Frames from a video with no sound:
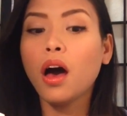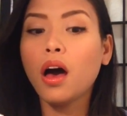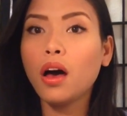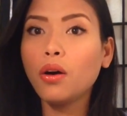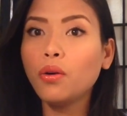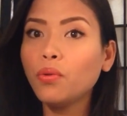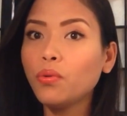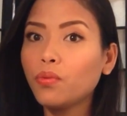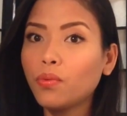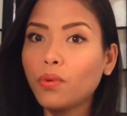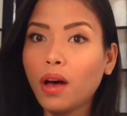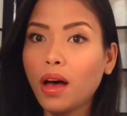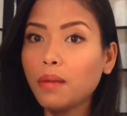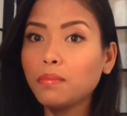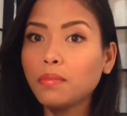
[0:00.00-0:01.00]
oh,
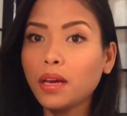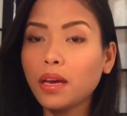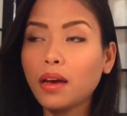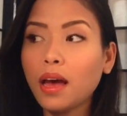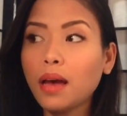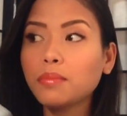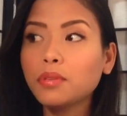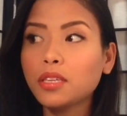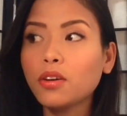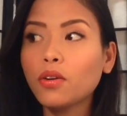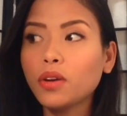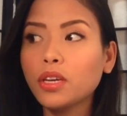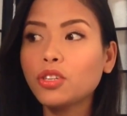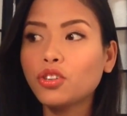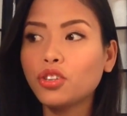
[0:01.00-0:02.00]
I'm
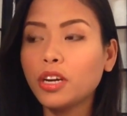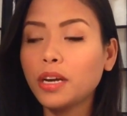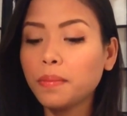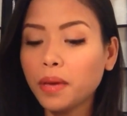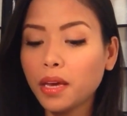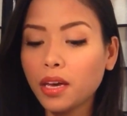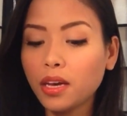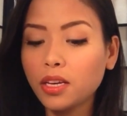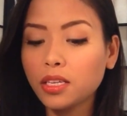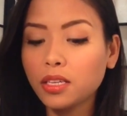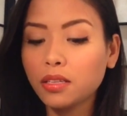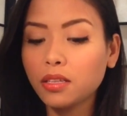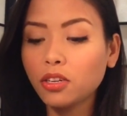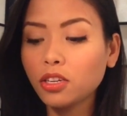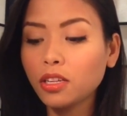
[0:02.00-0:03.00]
so intrigued
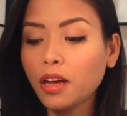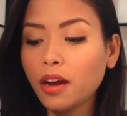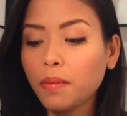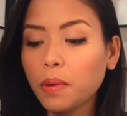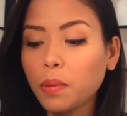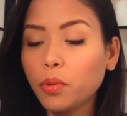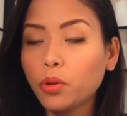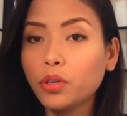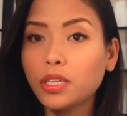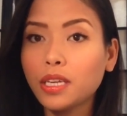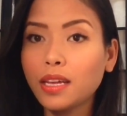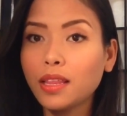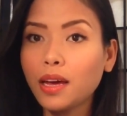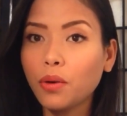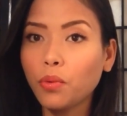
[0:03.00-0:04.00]
because there's a lot of people who
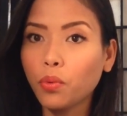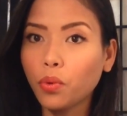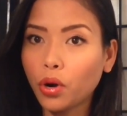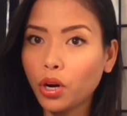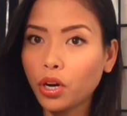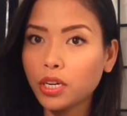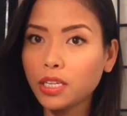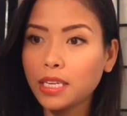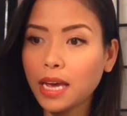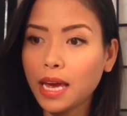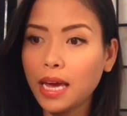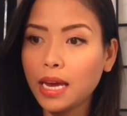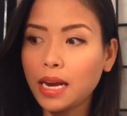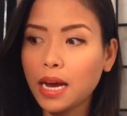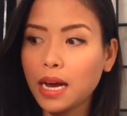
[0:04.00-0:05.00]
say that it works,
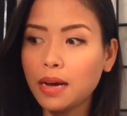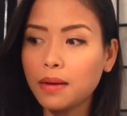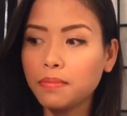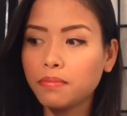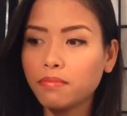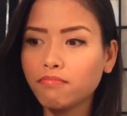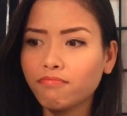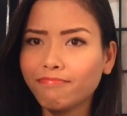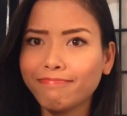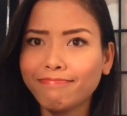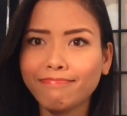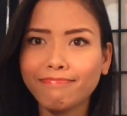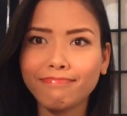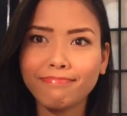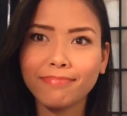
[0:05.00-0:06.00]
and
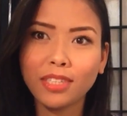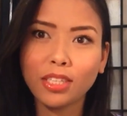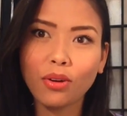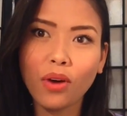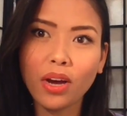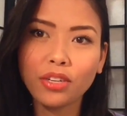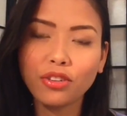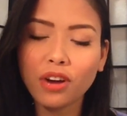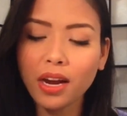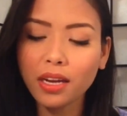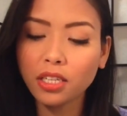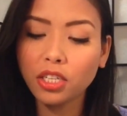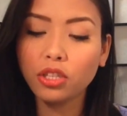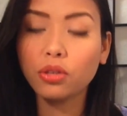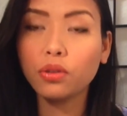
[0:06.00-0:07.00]
so I tried.
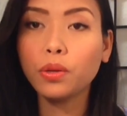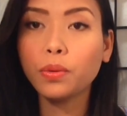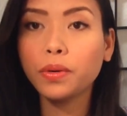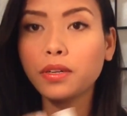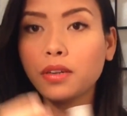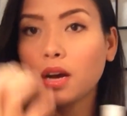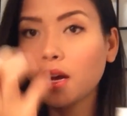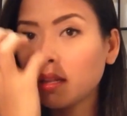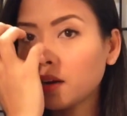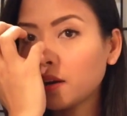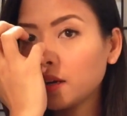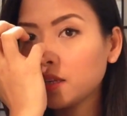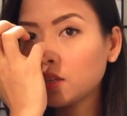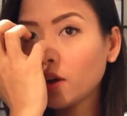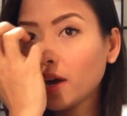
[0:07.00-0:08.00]
It's just only
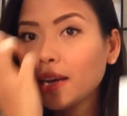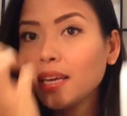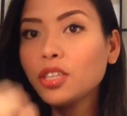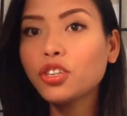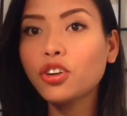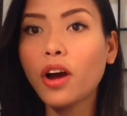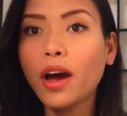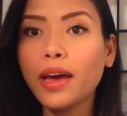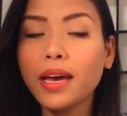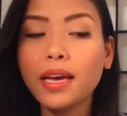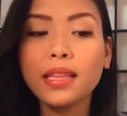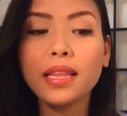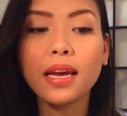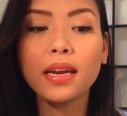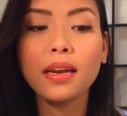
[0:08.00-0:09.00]
$1, and so I did try
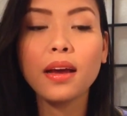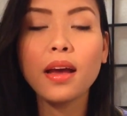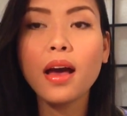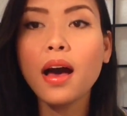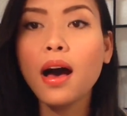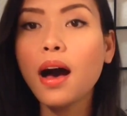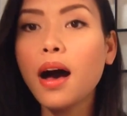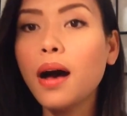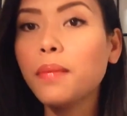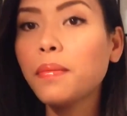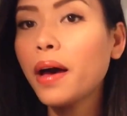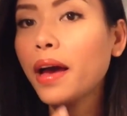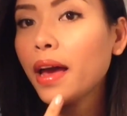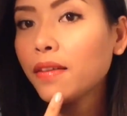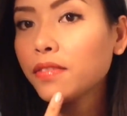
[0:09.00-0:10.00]
it. And
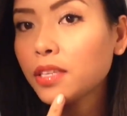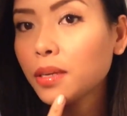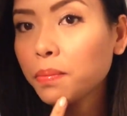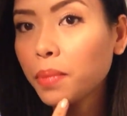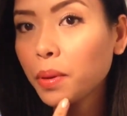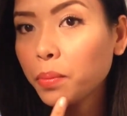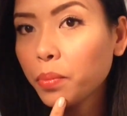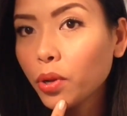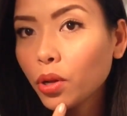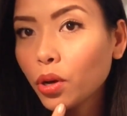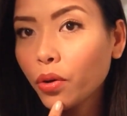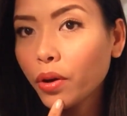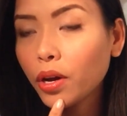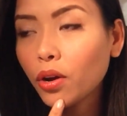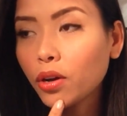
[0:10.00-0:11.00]
I have some pimple
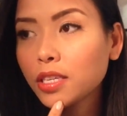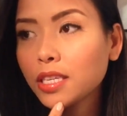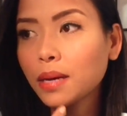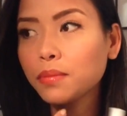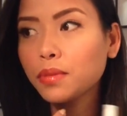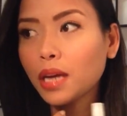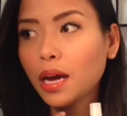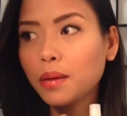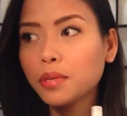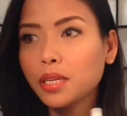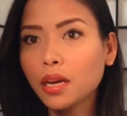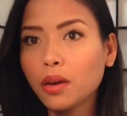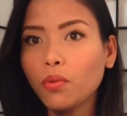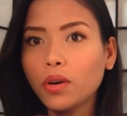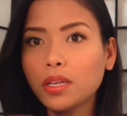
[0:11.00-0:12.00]
going on sometimes,
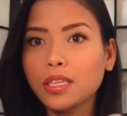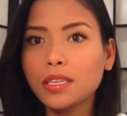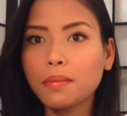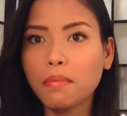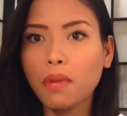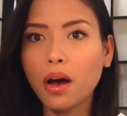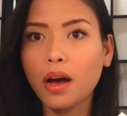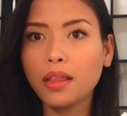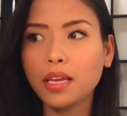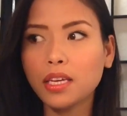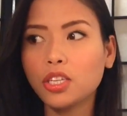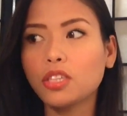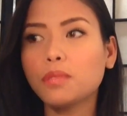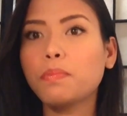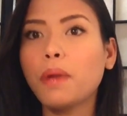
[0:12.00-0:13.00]
like once a month
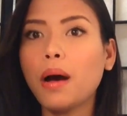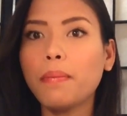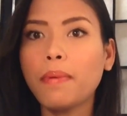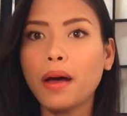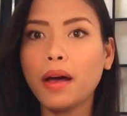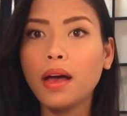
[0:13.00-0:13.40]
it just pop